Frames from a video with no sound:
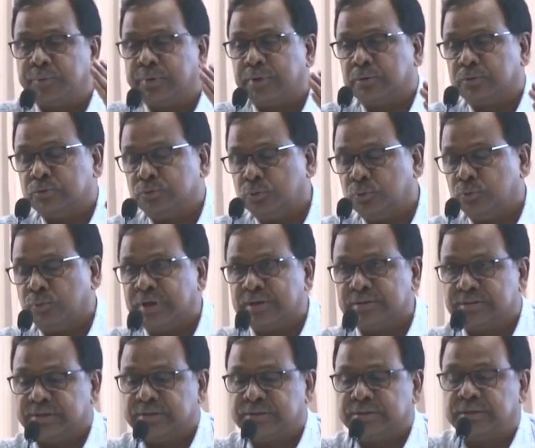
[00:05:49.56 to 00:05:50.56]
as to
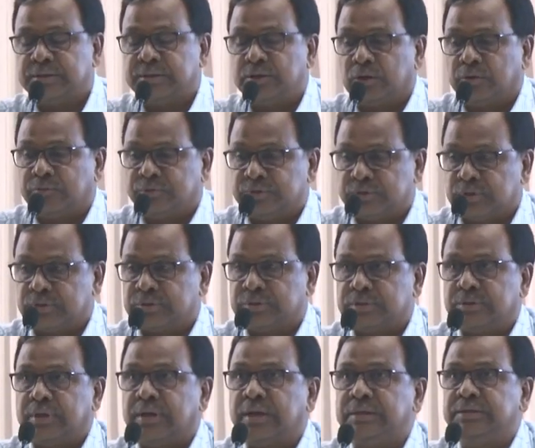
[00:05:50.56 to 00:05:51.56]
ensure
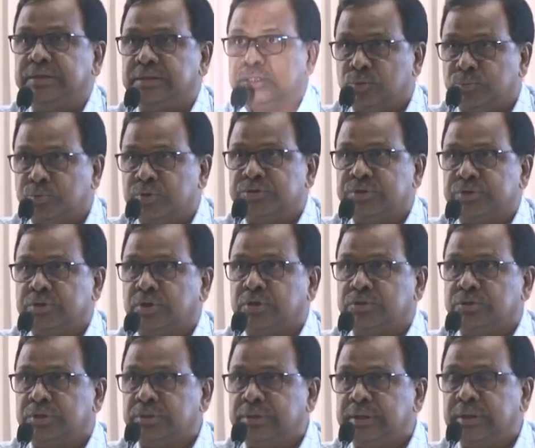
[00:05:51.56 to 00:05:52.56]
environmentally sustainable
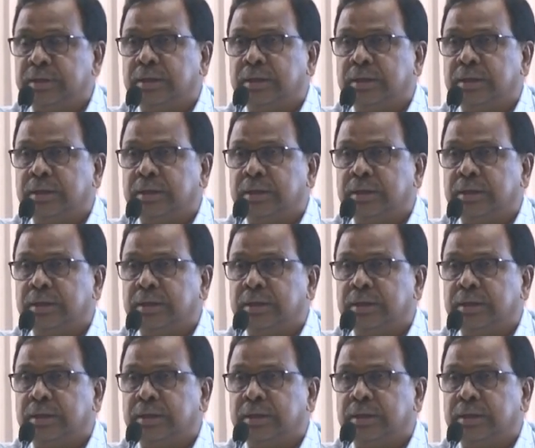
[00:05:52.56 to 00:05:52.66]
and